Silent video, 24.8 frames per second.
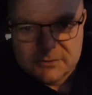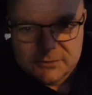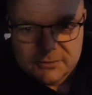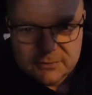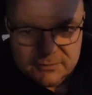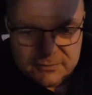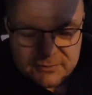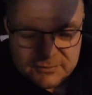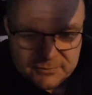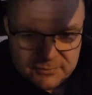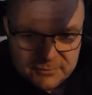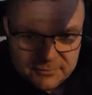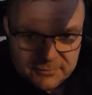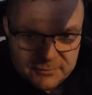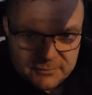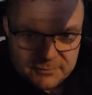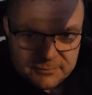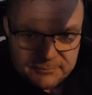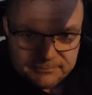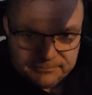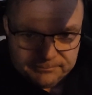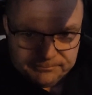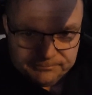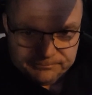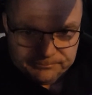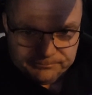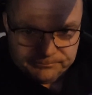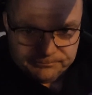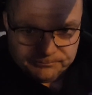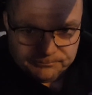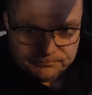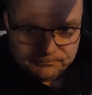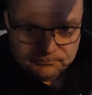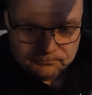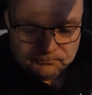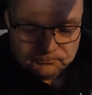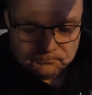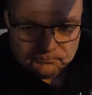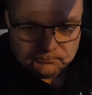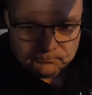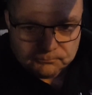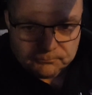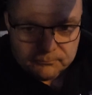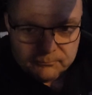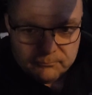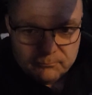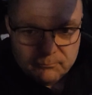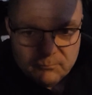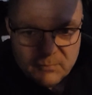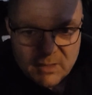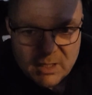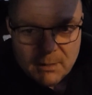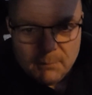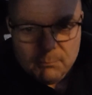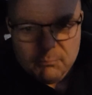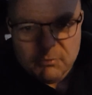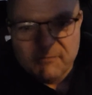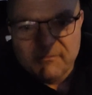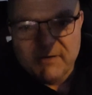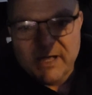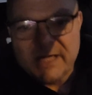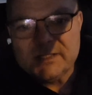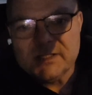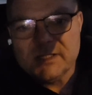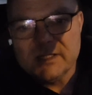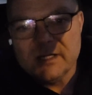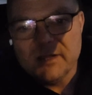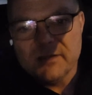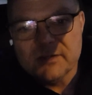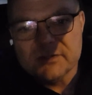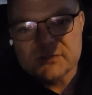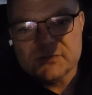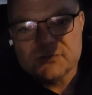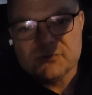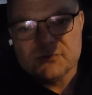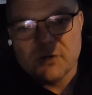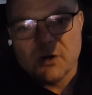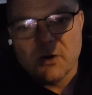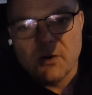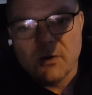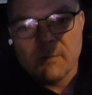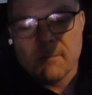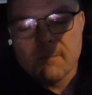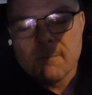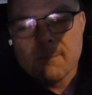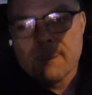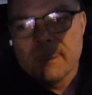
to prevent another stroke.